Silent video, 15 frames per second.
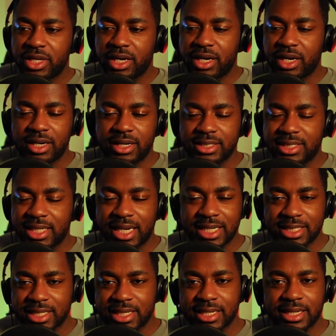uh,
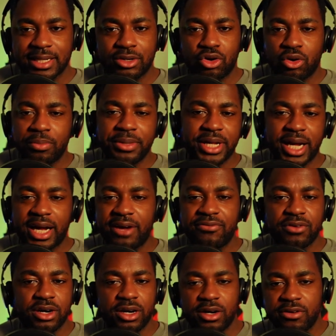tasking on
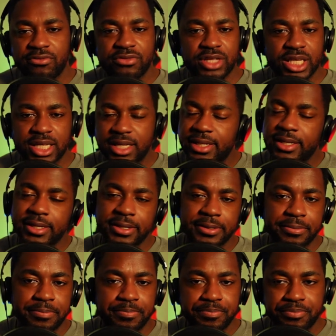behalf of
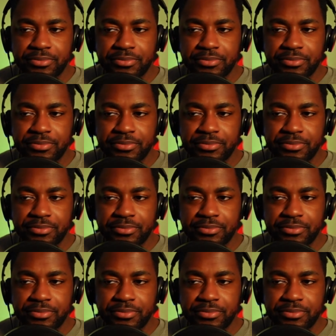the